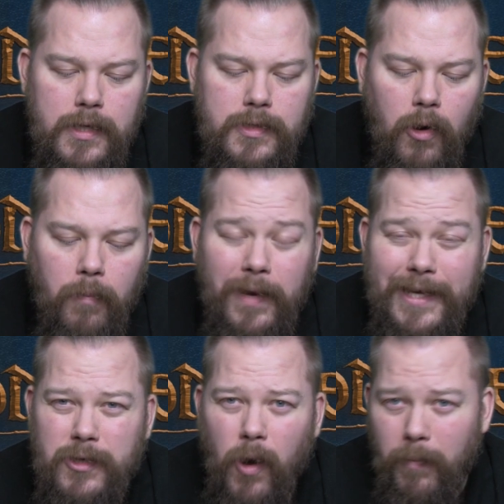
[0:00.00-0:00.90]
So
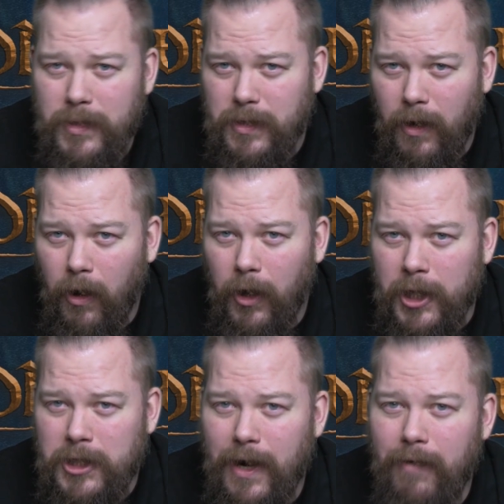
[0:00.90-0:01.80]
please comment,
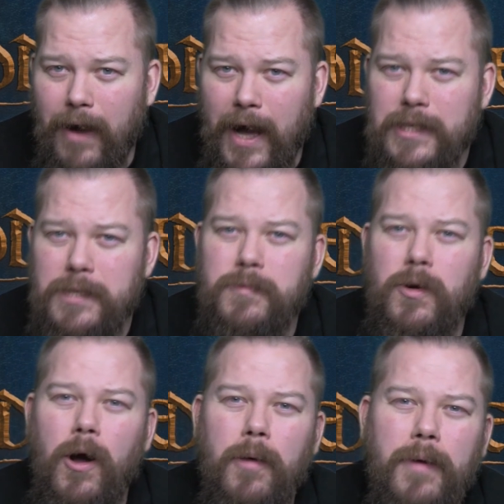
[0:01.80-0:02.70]
like, share and
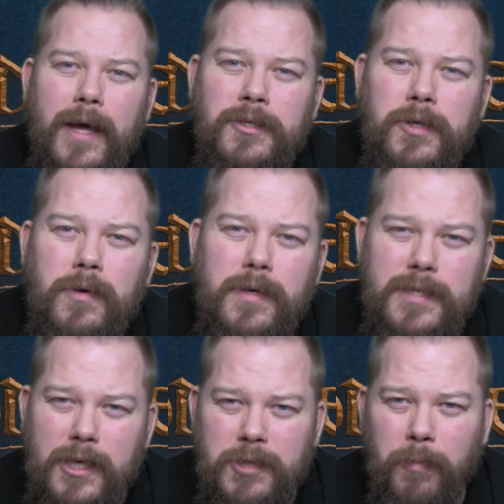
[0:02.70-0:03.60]
subscribe, and do
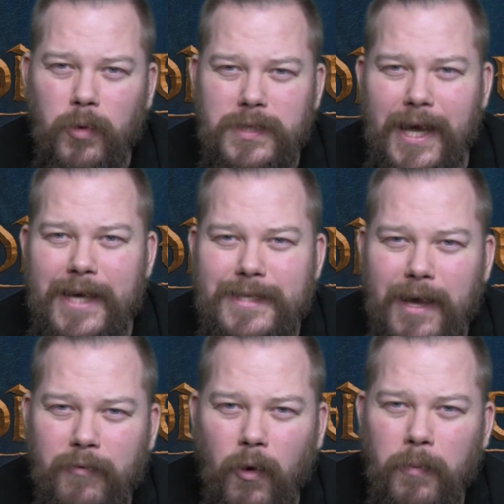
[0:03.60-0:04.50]
consider supporting
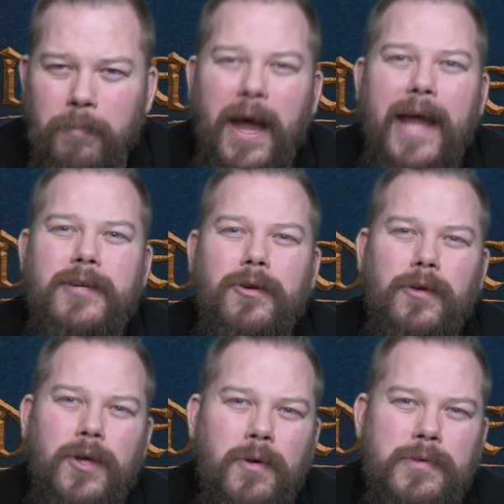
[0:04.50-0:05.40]
STF on
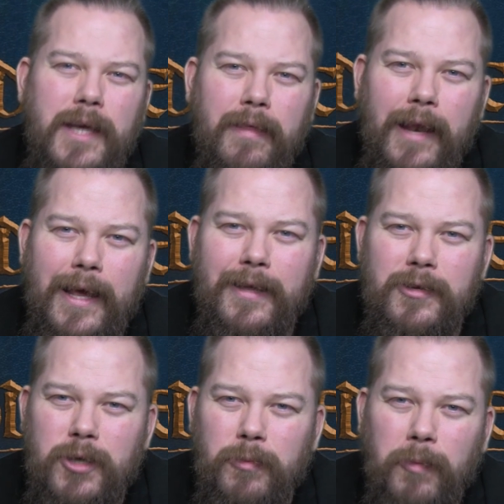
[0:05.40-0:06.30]
Patreon using the link in
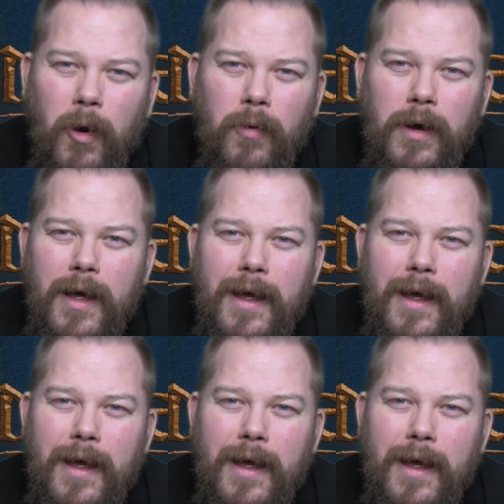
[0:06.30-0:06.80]
the description below,